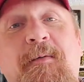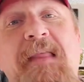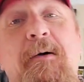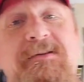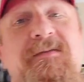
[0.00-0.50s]

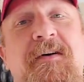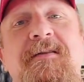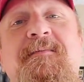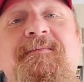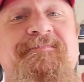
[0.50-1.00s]
that was fun.
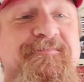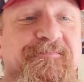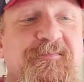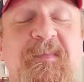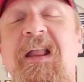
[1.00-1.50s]

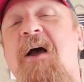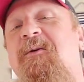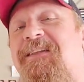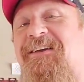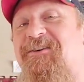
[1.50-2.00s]
I
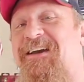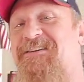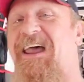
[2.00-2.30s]
want to thank you guys.